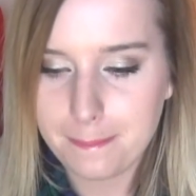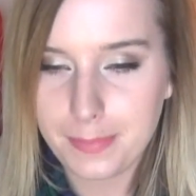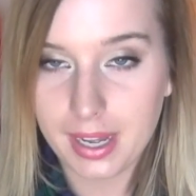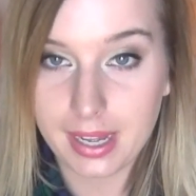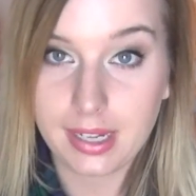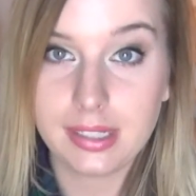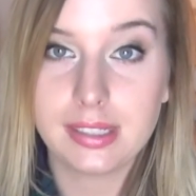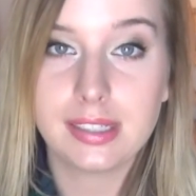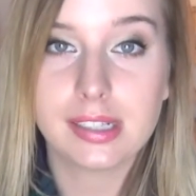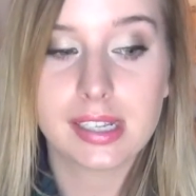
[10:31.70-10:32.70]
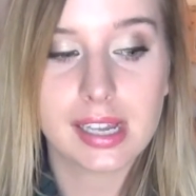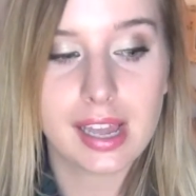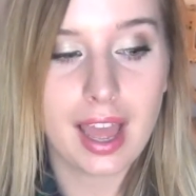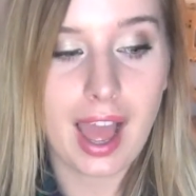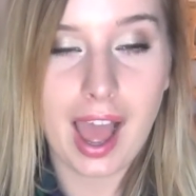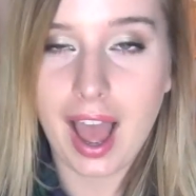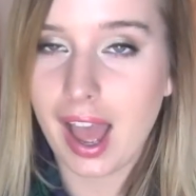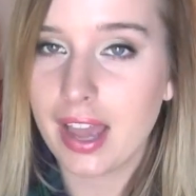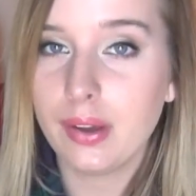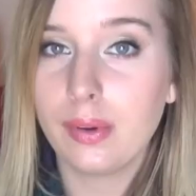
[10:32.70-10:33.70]
But
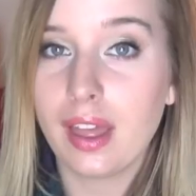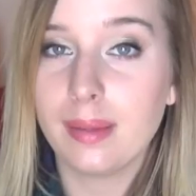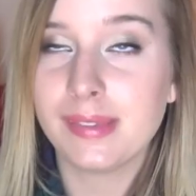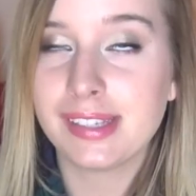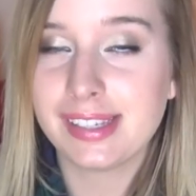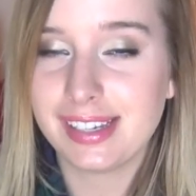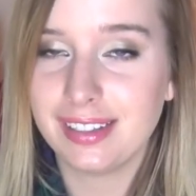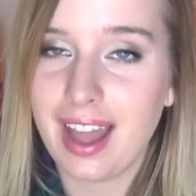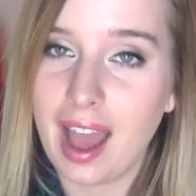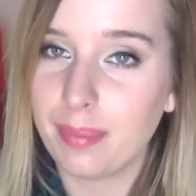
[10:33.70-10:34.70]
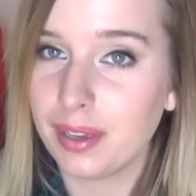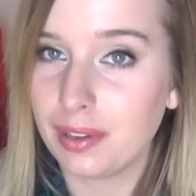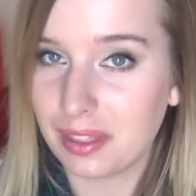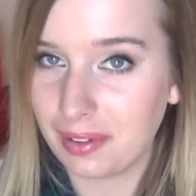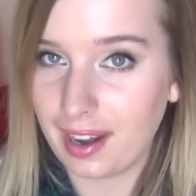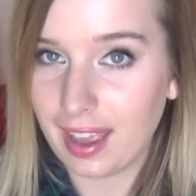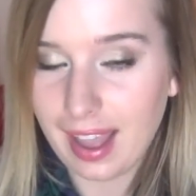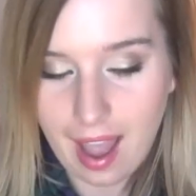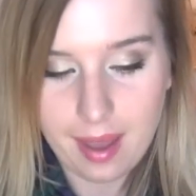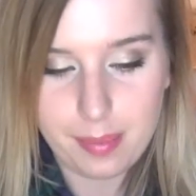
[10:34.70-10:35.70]
I am still happy with what I
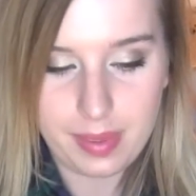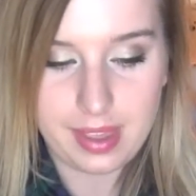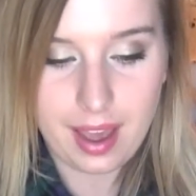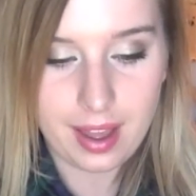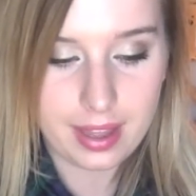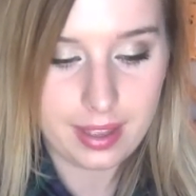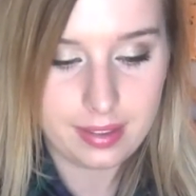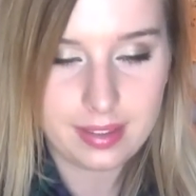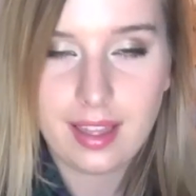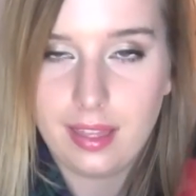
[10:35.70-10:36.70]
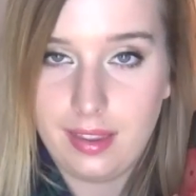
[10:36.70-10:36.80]
got because